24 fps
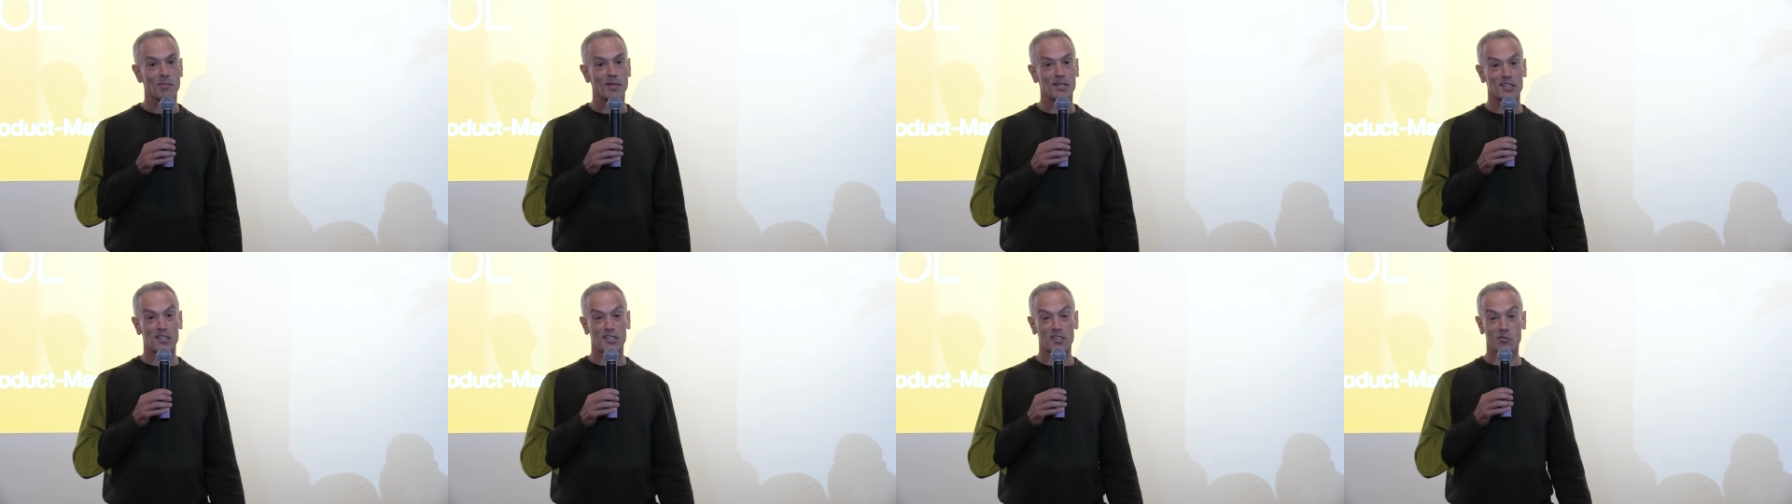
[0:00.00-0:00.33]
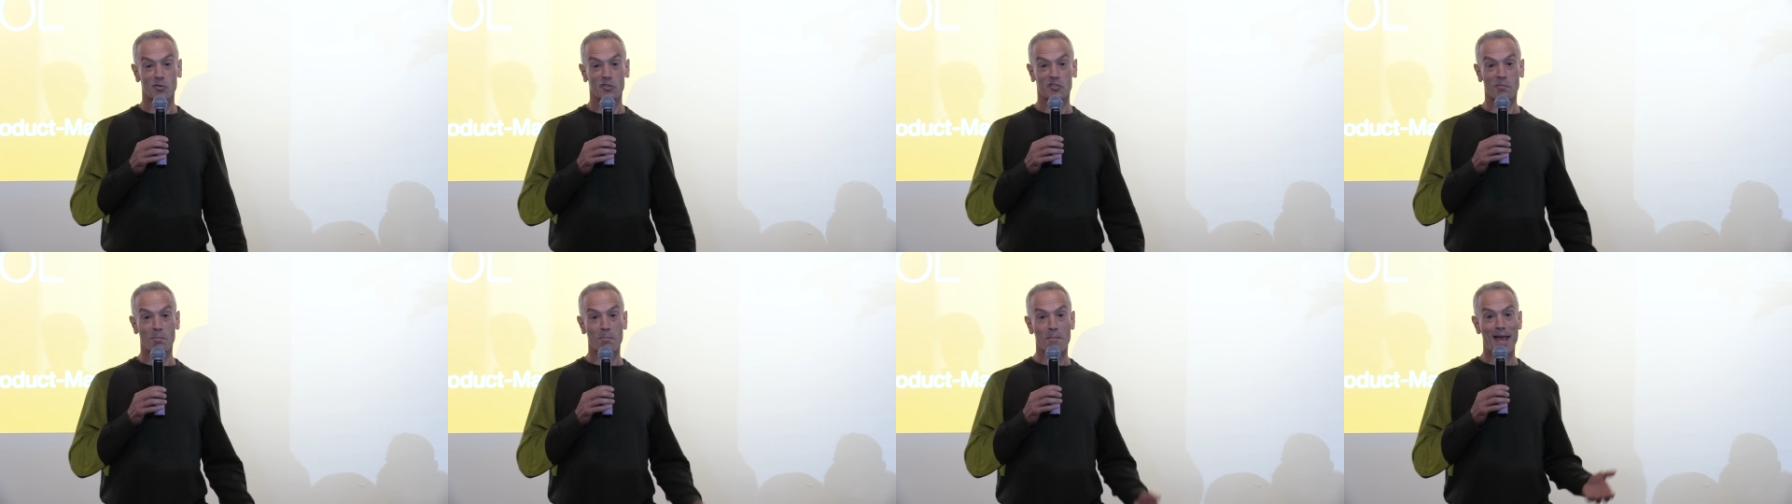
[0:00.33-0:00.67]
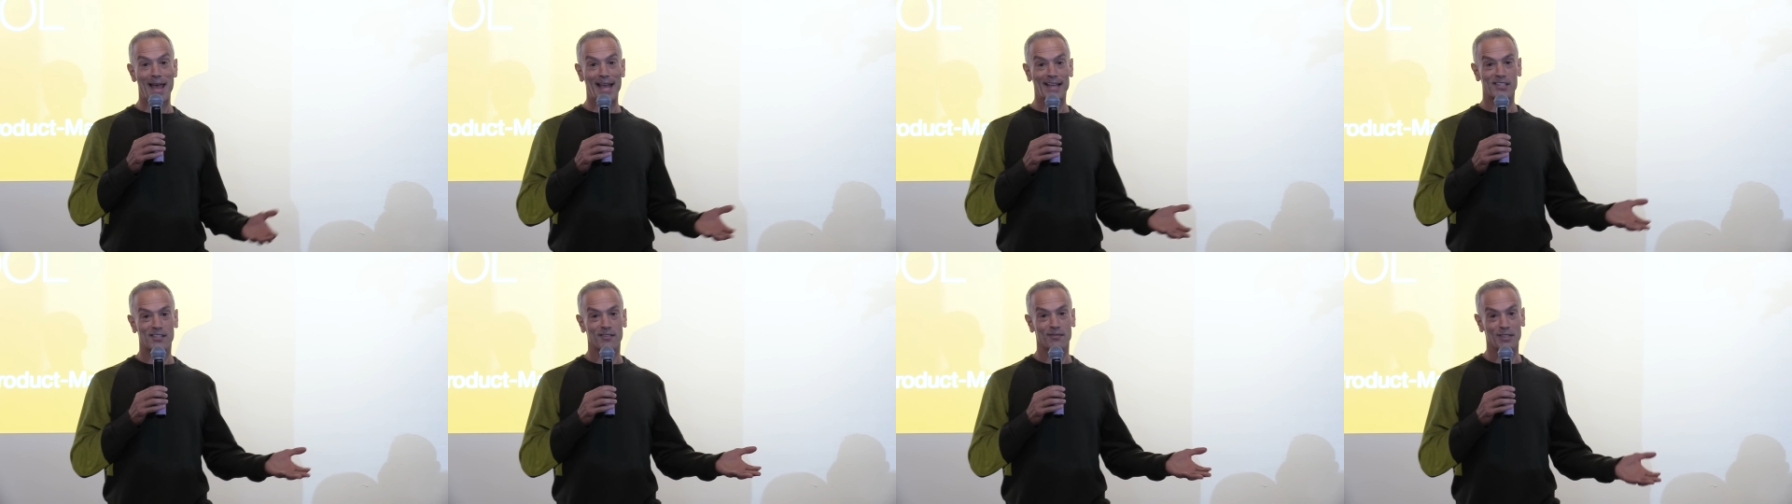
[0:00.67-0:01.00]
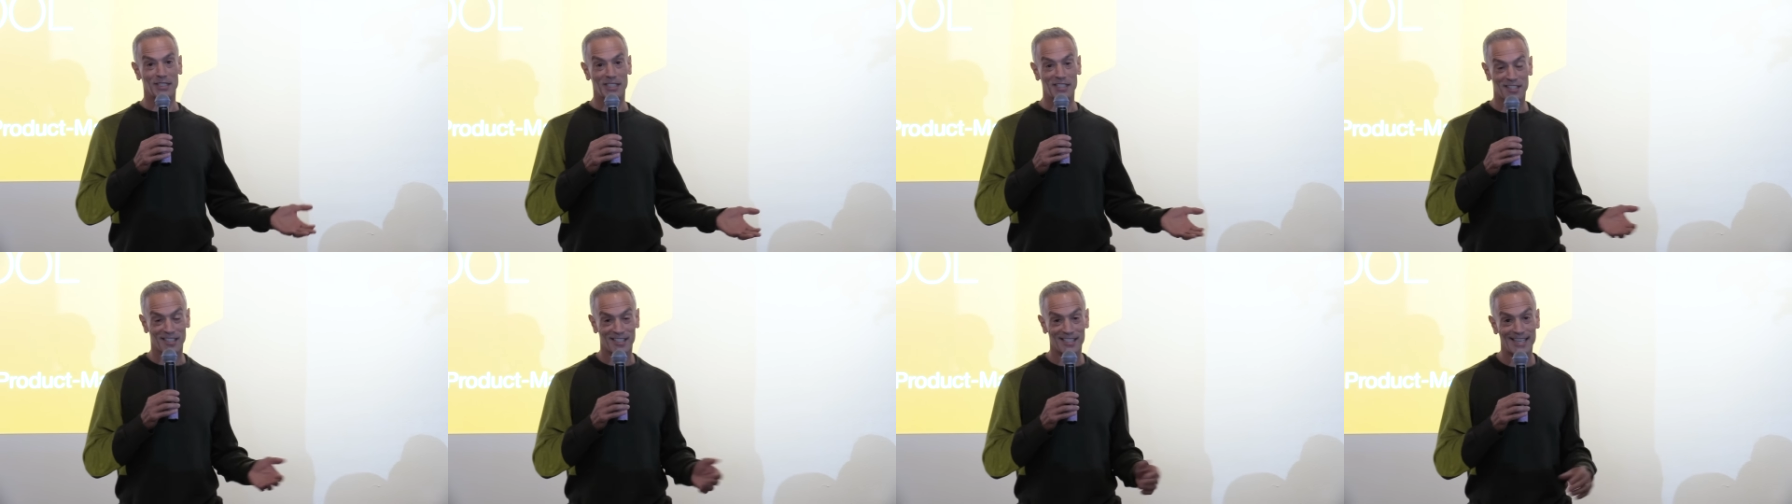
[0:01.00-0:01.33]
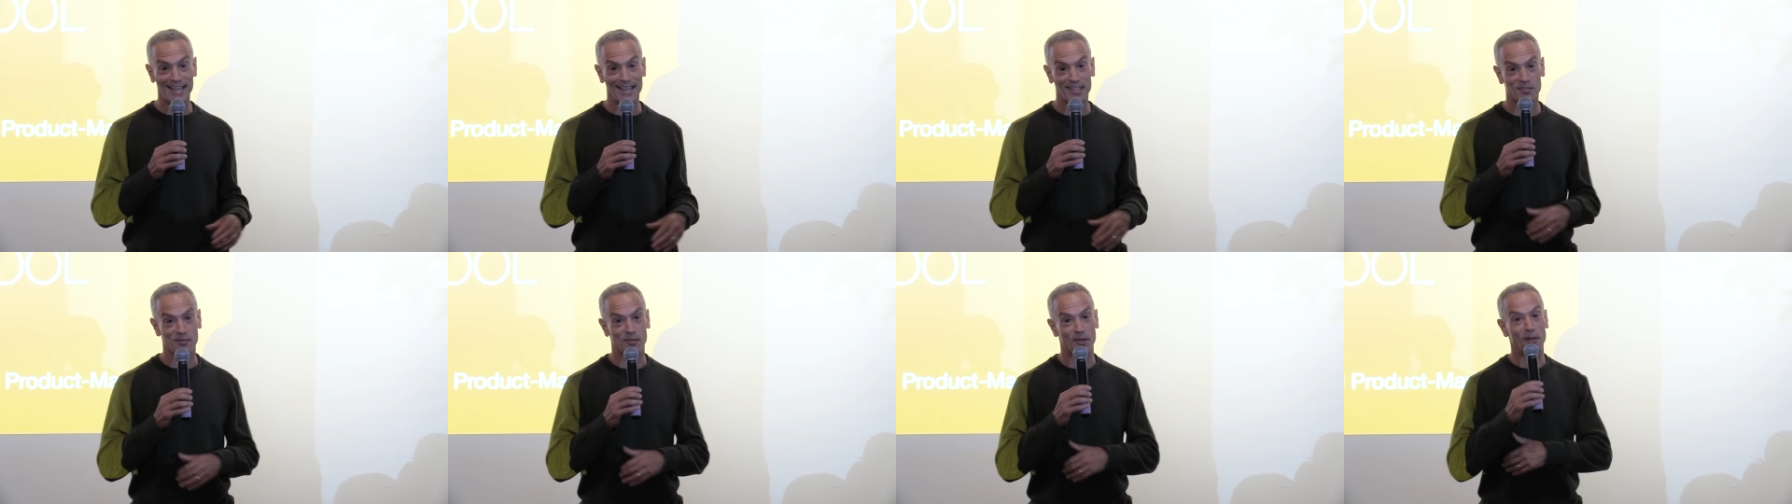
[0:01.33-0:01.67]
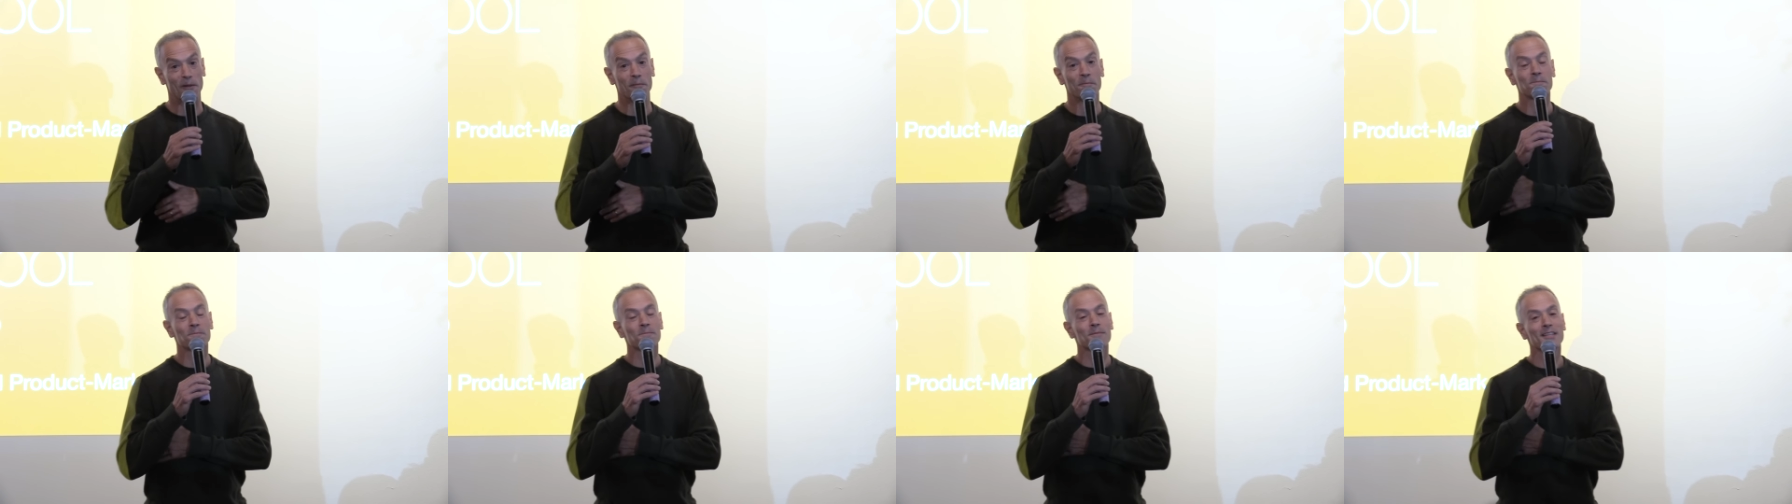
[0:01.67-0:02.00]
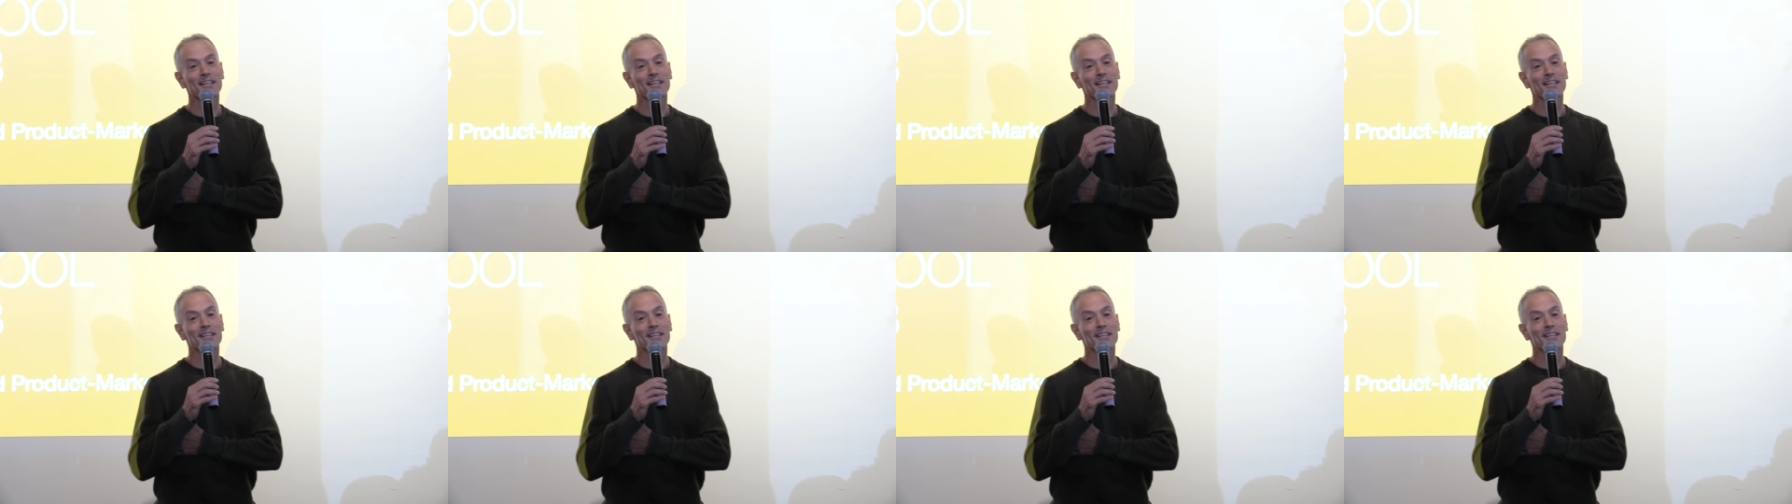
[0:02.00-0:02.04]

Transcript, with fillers: business was massively successful.